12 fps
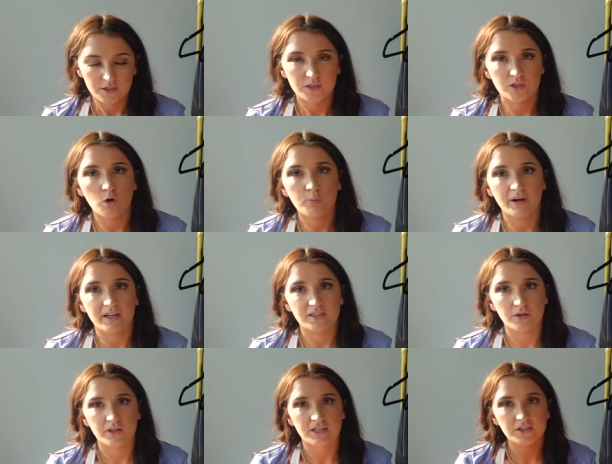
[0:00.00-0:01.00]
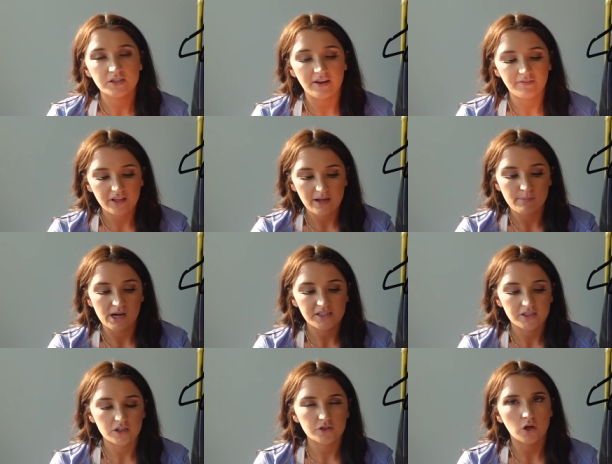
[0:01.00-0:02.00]
So pretty. So these are definitely a
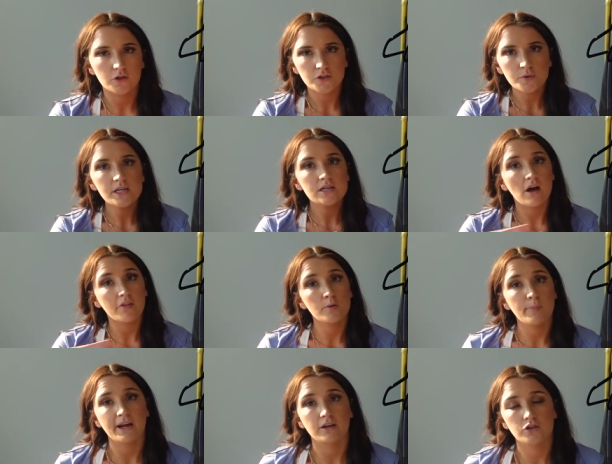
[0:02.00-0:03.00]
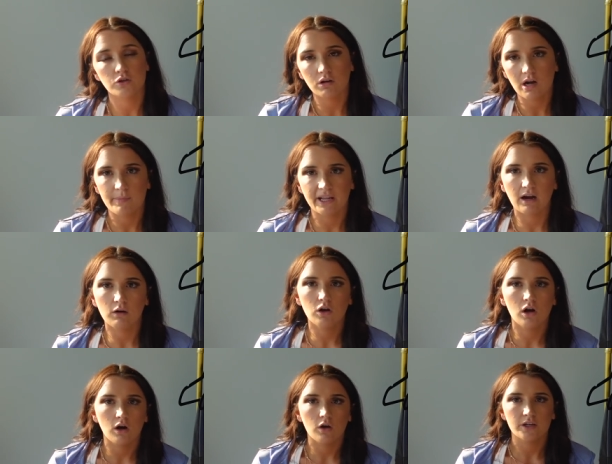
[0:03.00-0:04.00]
must. There's also another biker short coming out
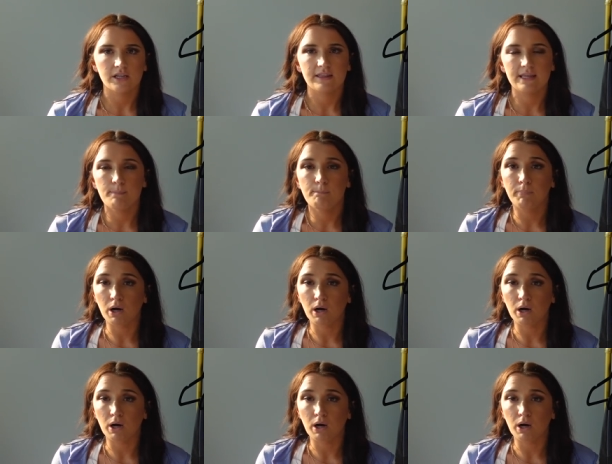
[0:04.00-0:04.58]
called the